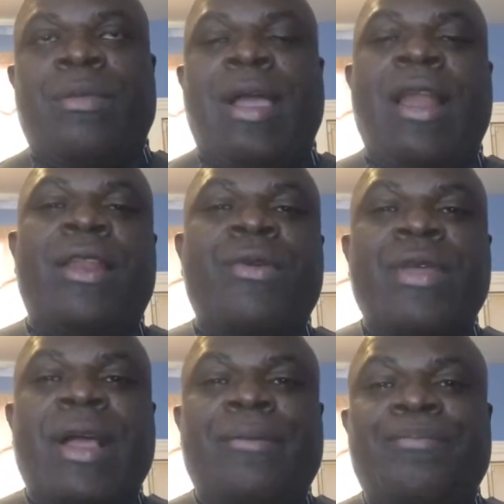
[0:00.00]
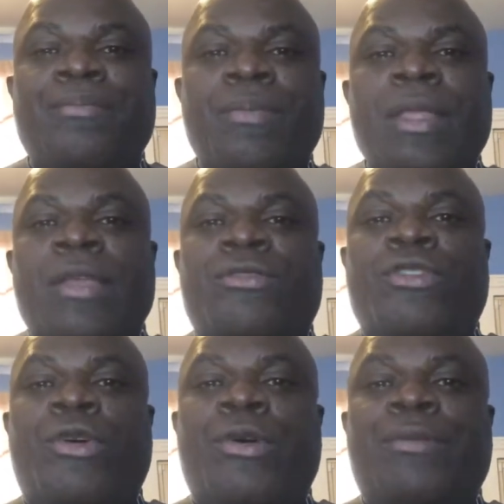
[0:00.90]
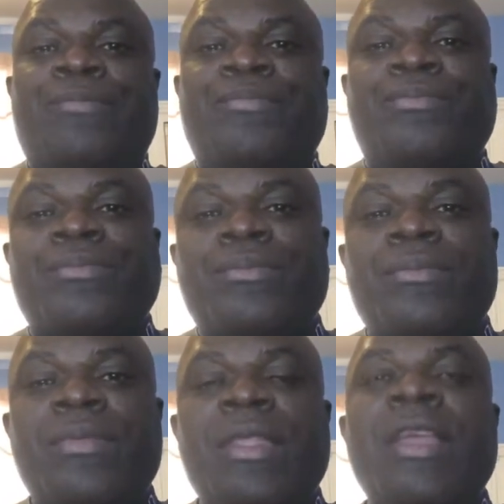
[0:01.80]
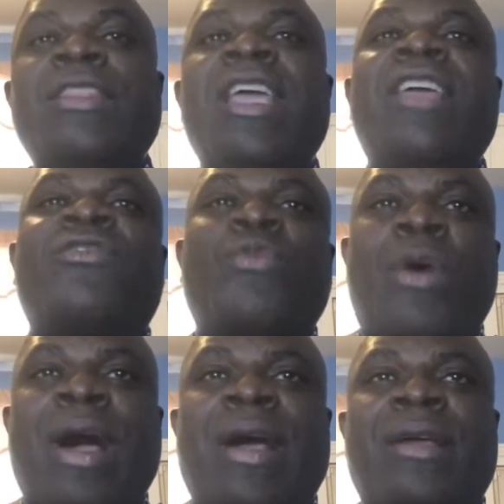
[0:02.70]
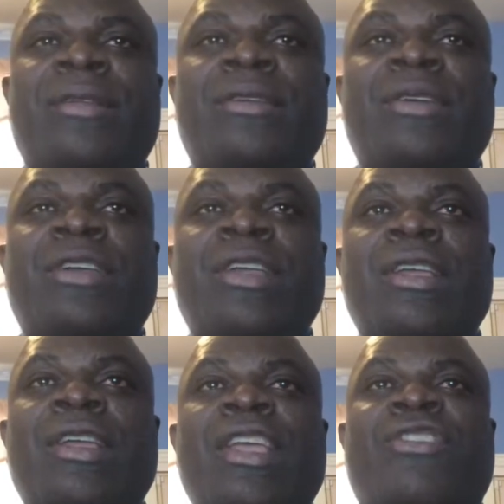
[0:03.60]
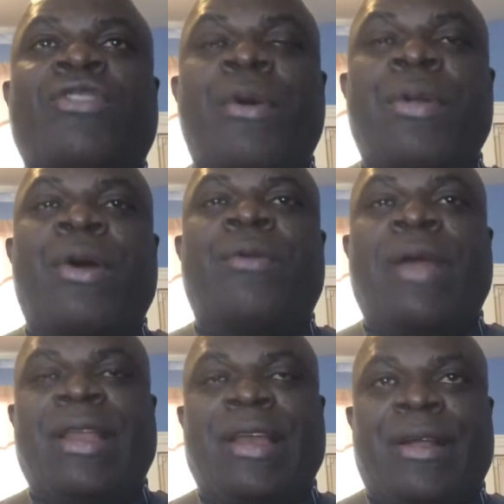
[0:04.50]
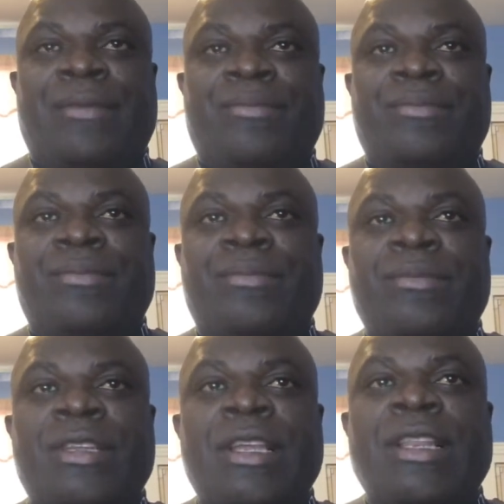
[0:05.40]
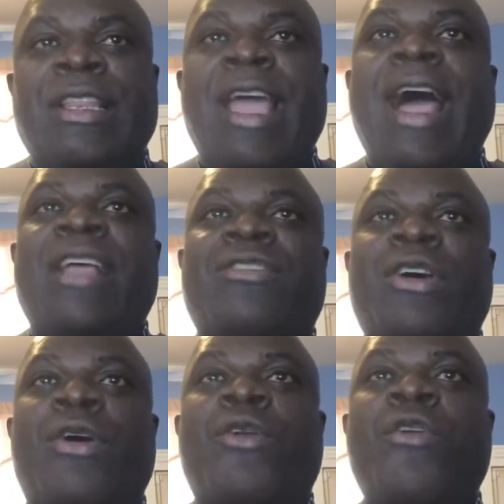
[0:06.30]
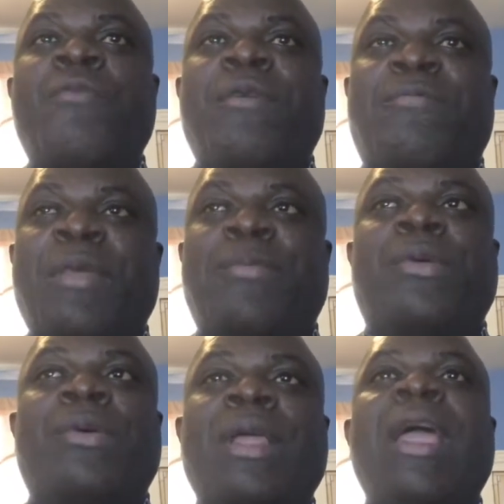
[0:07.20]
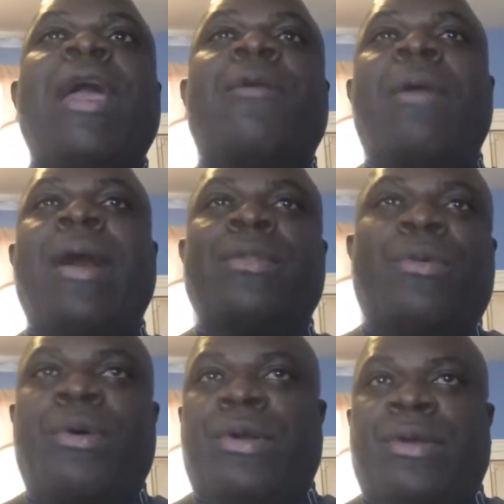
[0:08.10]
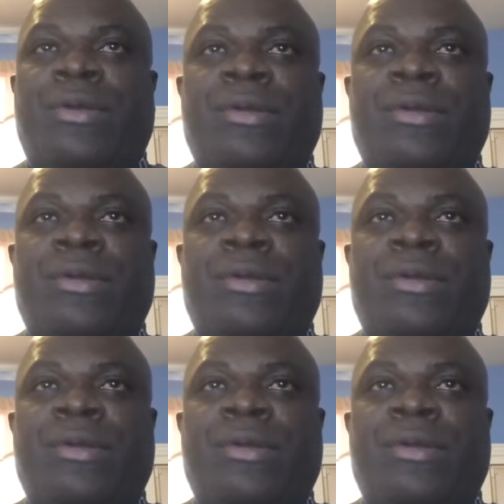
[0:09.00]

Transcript: Hallelujah. So this is what is going on right now. There are a group of people around the world.